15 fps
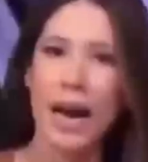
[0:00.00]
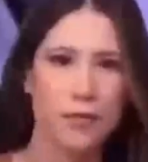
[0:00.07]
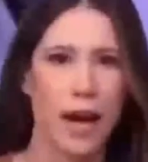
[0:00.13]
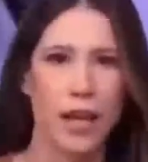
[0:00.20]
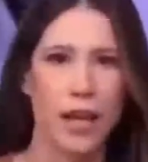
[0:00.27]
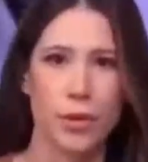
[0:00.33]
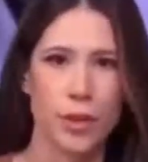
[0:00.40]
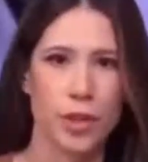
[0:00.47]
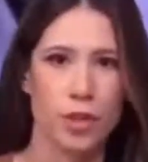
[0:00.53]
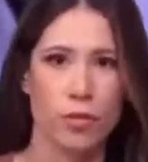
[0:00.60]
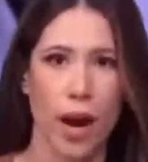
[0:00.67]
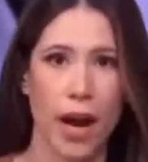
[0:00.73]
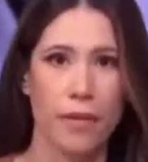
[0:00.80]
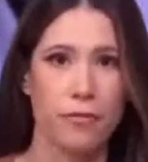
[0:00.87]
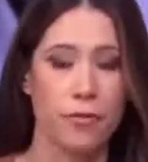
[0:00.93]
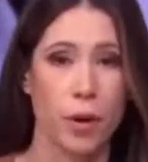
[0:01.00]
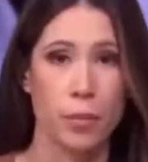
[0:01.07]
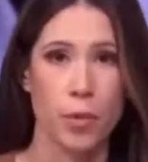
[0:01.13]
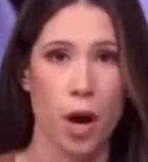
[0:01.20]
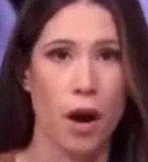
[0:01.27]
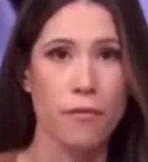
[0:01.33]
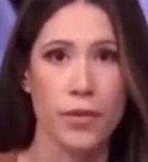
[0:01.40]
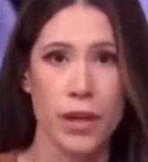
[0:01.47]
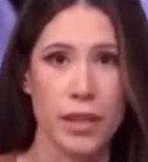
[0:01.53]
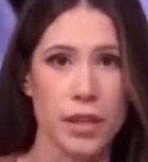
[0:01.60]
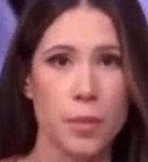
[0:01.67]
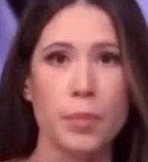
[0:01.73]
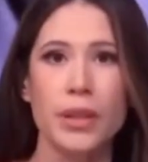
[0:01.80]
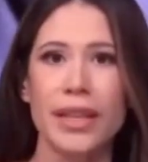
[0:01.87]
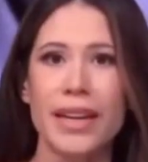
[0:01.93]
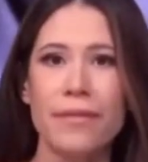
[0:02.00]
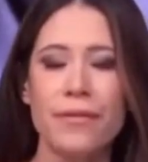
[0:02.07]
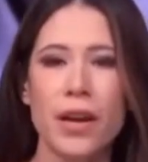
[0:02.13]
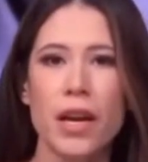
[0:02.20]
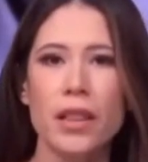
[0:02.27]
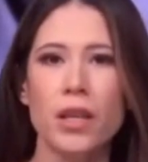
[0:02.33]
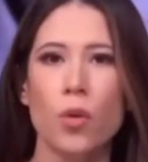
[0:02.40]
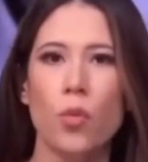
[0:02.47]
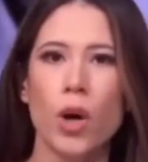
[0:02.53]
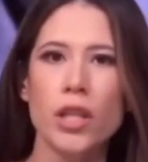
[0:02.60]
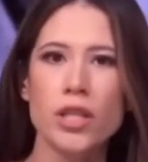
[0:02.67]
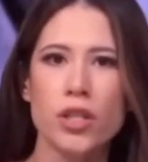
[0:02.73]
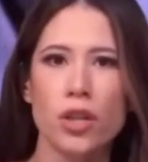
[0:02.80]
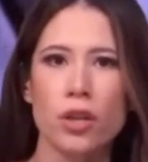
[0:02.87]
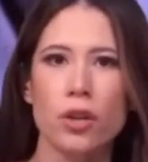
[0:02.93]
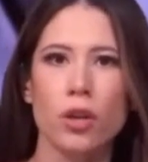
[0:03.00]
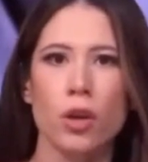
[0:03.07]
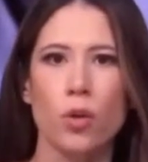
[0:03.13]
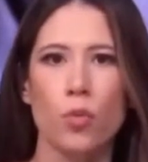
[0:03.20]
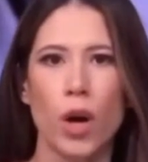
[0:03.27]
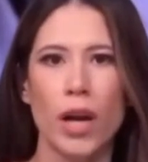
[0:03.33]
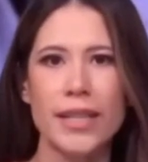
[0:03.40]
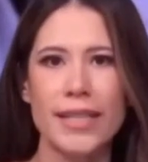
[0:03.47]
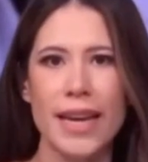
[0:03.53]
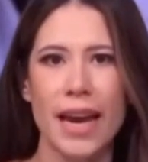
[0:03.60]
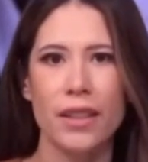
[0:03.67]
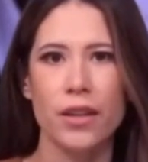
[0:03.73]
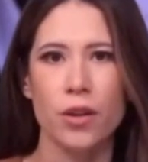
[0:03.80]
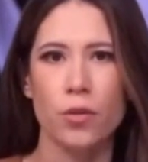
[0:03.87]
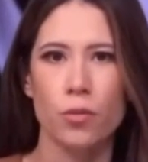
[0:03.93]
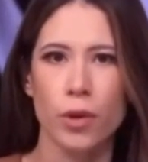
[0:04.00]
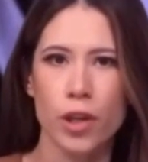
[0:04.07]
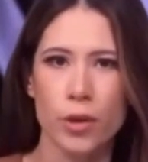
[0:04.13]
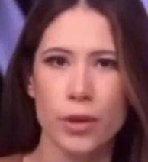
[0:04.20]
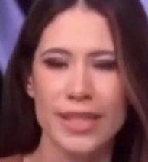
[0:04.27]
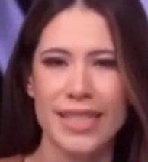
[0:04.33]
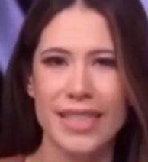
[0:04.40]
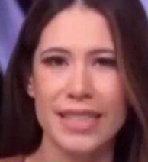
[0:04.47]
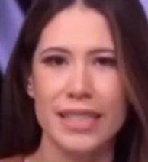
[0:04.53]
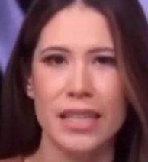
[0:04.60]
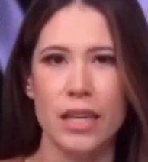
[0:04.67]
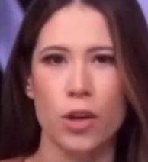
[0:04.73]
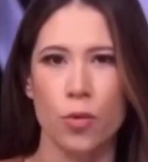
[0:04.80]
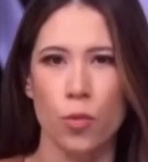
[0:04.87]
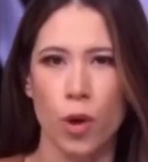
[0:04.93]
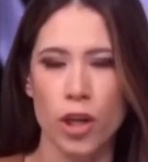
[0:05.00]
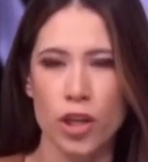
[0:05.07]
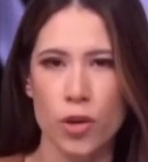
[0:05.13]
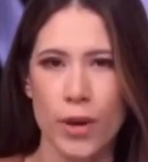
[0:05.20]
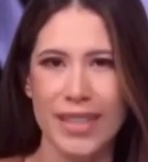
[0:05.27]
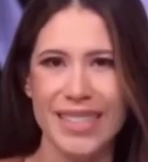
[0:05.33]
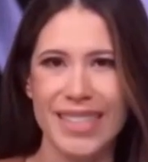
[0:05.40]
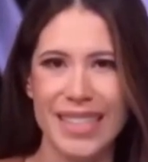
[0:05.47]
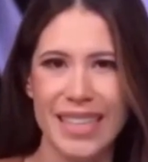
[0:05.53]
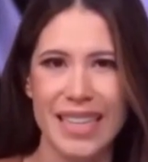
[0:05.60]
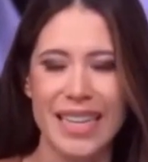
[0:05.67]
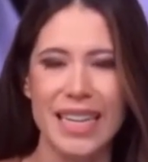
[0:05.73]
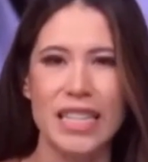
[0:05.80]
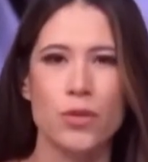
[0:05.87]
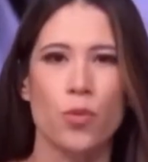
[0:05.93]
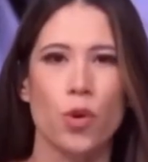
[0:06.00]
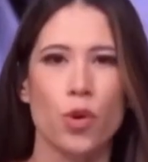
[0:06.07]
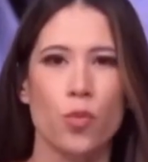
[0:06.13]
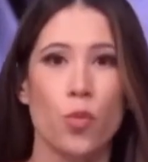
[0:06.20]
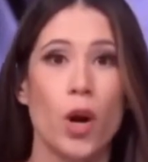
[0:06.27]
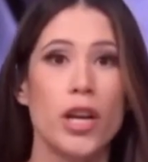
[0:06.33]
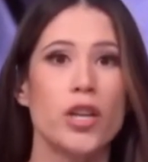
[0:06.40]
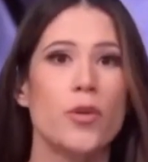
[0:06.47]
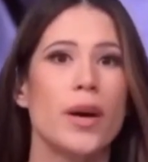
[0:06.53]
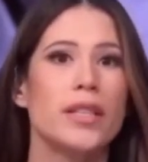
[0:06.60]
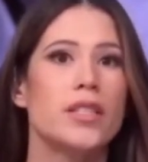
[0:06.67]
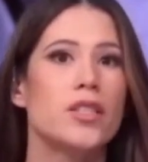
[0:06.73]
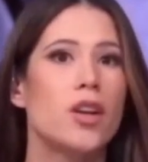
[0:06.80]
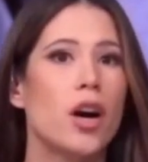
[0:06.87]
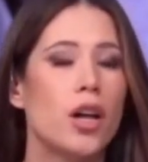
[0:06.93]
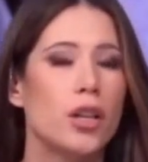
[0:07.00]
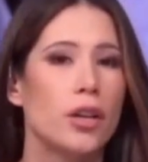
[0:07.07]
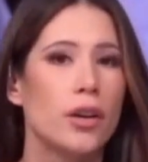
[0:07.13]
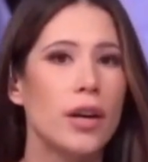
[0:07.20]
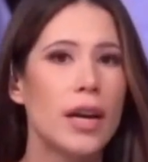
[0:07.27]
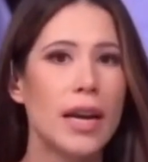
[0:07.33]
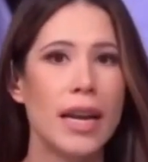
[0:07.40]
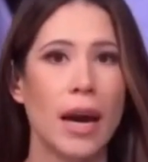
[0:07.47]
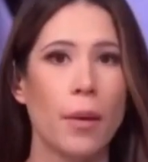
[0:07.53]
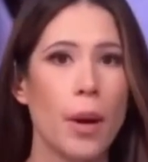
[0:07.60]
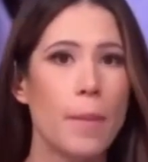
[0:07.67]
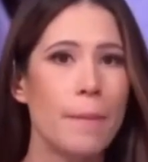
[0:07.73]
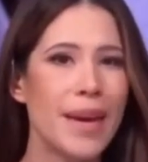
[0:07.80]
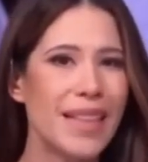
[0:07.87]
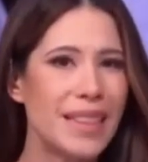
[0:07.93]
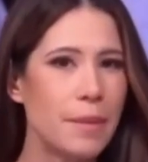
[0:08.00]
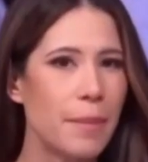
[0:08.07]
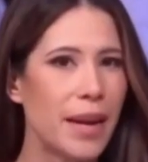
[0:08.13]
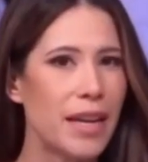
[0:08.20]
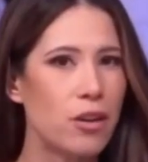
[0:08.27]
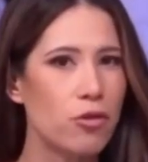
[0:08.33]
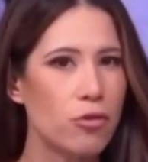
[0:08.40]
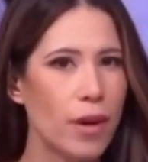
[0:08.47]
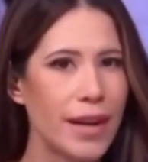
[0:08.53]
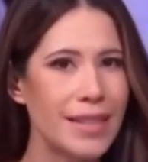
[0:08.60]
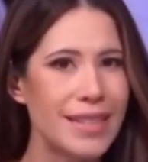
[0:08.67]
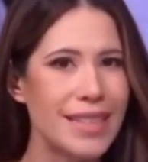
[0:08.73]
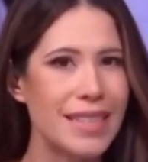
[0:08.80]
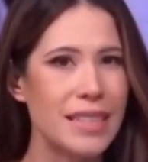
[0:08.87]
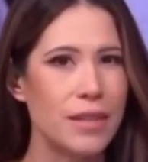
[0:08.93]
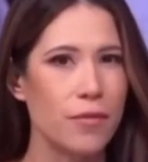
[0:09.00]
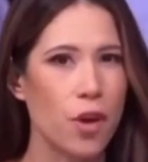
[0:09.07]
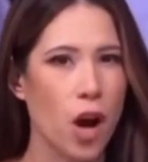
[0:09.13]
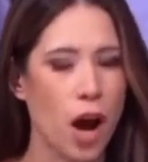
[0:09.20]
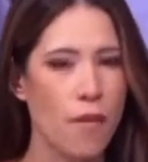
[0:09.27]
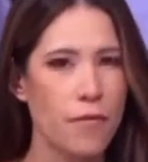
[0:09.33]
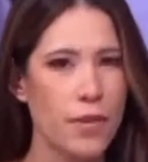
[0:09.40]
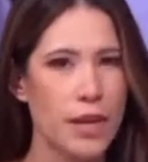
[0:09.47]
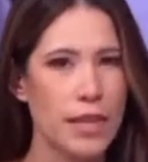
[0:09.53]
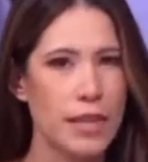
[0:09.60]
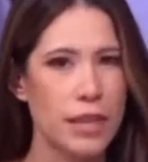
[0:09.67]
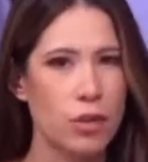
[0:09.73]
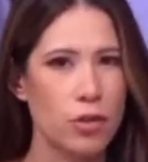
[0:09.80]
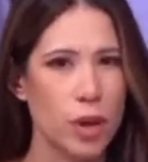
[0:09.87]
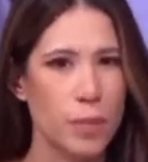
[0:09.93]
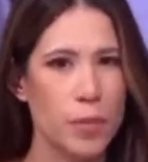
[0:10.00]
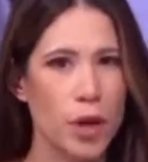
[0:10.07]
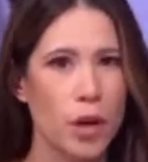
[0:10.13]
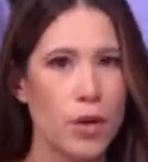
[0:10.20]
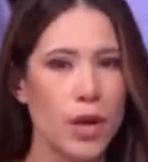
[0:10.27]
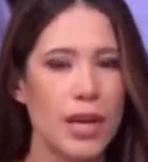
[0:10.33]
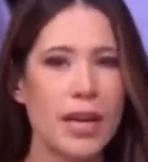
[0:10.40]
value is derived from confidence, a belief that one circle or one tether, one U S D C or one U S T is worth one U S dollar. Now, amid the many crises of confidence in crypto,